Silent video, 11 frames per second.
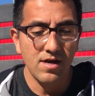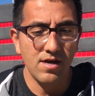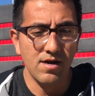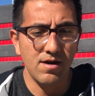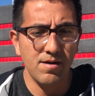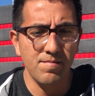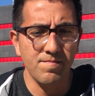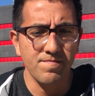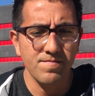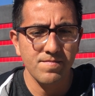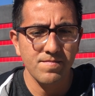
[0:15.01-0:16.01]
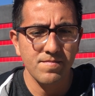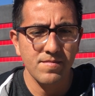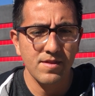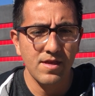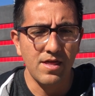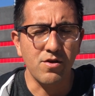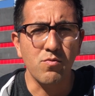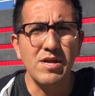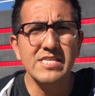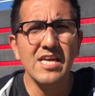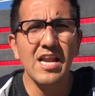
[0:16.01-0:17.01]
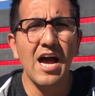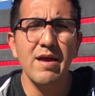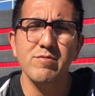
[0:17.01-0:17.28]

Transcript: The reason I